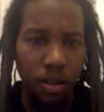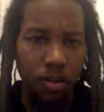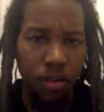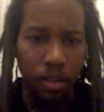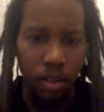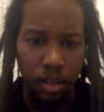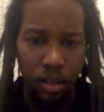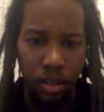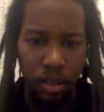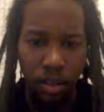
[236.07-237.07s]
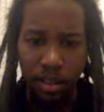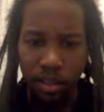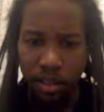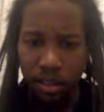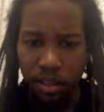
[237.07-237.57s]
Let's see, and then I'll
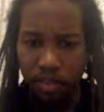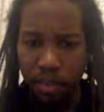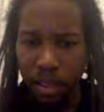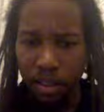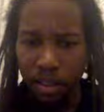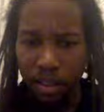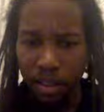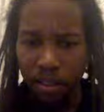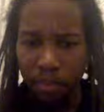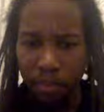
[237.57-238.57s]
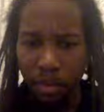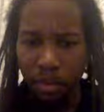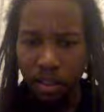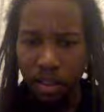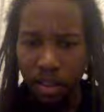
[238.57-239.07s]
just basic stuff,
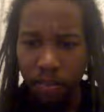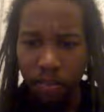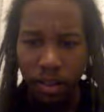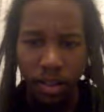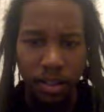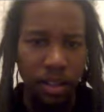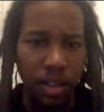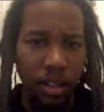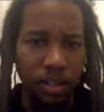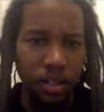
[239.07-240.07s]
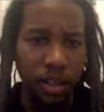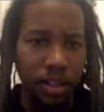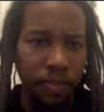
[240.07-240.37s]
bold, system font size, so I got some